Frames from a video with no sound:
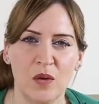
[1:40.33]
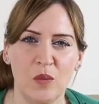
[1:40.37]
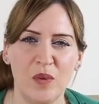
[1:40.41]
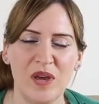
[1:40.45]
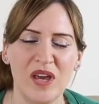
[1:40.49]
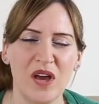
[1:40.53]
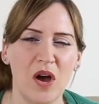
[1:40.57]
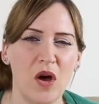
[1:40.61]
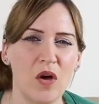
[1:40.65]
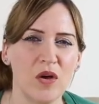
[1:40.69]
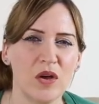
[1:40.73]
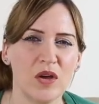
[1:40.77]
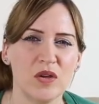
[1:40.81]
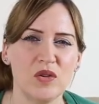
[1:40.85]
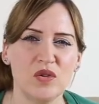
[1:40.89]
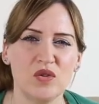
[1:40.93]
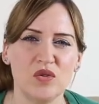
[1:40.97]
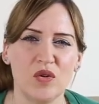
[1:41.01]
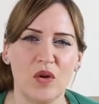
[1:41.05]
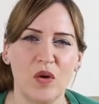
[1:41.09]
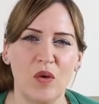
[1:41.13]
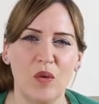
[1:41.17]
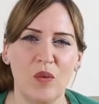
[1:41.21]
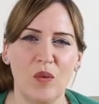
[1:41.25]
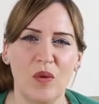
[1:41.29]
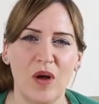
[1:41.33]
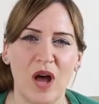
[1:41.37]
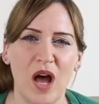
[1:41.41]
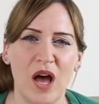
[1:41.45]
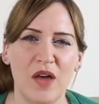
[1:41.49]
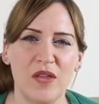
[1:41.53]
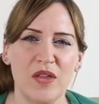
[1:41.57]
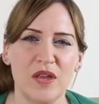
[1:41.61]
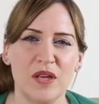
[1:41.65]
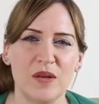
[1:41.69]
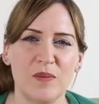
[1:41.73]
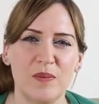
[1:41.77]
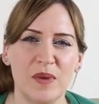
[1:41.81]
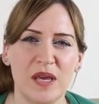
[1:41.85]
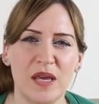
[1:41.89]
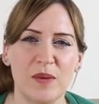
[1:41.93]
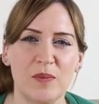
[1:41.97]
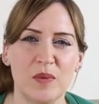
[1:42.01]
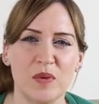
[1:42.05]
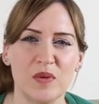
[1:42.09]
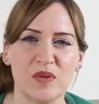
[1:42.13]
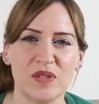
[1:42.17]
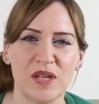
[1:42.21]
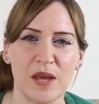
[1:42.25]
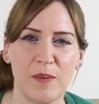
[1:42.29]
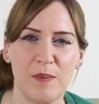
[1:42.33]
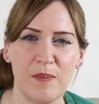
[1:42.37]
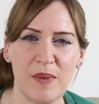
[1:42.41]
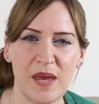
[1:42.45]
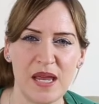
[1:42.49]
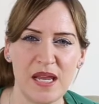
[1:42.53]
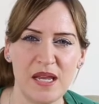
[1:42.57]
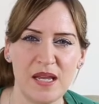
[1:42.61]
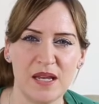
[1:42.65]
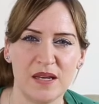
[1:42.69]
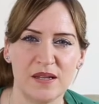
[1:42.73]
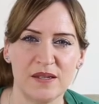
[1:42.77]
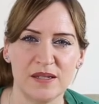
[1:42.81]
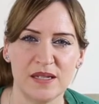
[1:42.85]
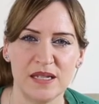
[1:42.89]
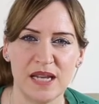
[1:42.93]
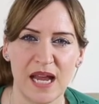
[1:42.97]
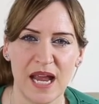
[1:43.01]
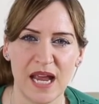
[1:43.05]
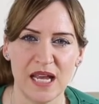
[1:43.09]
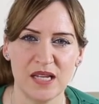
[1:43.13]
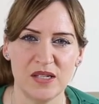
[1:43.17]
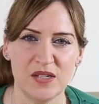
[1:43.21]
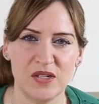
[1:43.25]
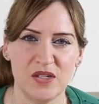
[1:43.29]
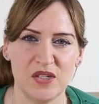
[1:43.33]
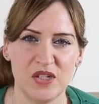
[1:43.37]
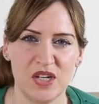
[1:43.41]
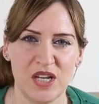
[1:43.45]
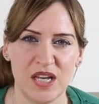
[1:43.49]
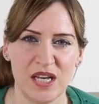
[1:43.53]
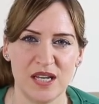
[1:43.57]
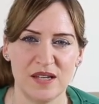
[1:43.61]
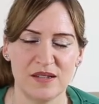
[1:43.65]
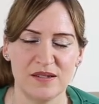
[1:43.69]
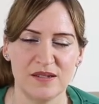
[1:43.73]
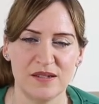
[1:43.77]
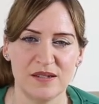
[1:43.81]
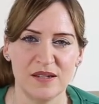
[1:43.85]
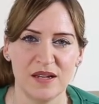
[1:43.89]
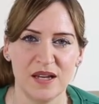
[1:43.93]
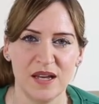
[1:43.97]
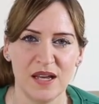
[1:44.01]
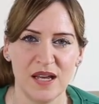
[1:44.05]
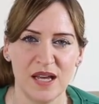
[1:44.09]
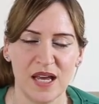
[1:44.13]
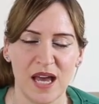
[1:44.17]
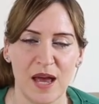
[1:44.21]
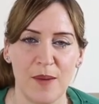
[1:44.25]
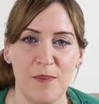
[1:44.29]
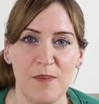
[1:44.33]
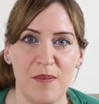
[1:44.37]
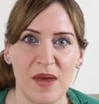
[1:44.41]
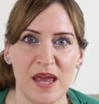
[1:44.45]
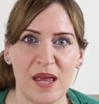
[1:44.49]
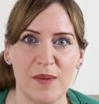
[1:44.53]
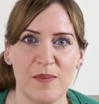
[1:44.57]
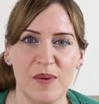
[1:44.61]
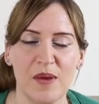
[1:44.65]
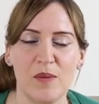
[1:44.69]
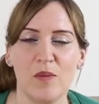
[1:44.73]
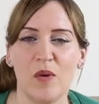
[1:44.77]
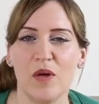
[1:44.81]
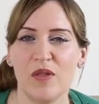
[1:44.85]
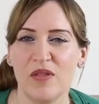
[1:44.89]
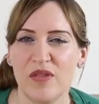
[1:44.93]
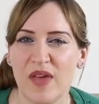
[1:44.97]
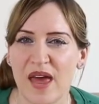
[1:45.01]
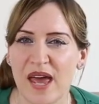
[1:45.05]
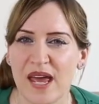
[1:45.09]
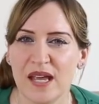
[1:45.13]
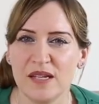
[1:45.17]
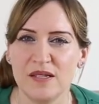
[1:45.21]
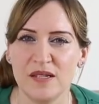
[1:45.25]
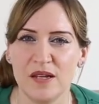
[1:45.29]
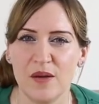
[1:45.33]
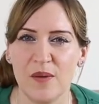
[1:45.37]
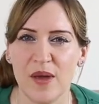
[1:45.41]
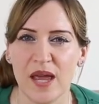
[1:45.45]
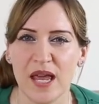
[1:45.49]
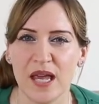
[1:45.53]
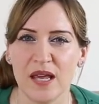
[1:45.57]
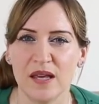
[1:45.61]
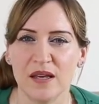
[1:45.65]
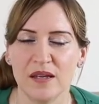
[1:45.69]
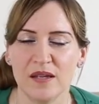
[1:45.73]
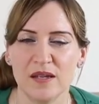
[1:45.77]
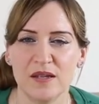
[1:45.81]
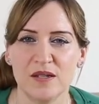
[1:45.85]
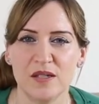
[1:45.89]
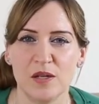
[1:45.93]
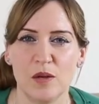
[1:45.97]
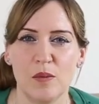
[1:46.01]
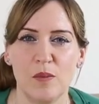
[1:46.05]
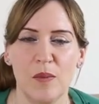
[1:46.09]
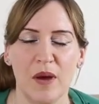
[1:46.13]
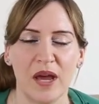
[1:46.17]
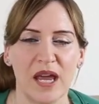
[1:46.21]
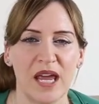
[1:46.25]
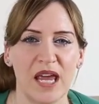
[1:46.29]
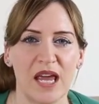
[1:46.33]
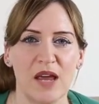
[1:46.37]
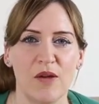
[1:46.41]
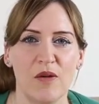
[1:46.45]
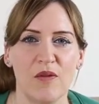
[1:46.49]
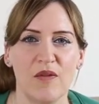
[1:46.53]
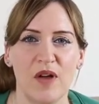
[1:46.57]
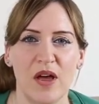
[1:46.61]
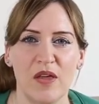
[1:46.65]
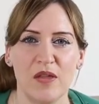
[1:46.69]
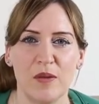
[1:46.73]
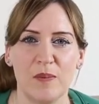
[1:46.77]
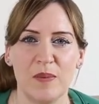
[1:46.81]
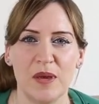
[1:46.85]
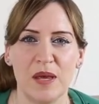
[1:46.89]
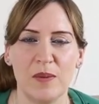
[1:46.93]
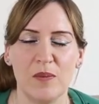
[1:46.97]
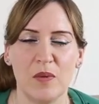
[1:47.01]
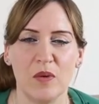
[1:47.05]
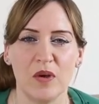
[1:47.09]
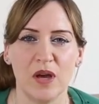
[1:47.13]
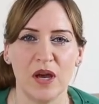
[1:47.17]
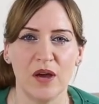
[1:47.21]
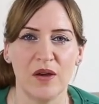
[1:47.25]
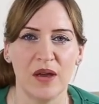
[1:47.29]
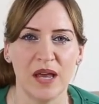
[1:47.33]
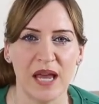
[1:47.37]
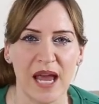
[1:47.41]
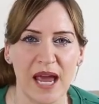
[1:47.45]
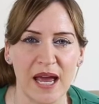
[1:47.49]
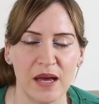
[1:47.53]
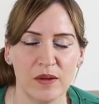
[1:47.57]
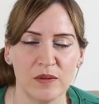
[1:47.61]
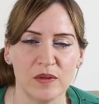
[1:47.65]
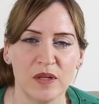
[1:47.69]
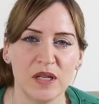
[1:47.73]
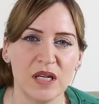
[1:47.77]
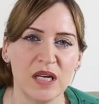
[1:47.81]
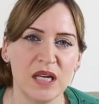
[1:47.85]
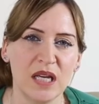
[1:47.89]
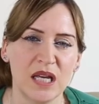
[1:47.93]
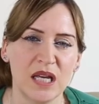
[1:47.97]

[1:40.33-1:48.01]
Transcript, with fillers: We can't control other people's opinions and attitudes and maybe what they're doing. So, we might hear of other people going out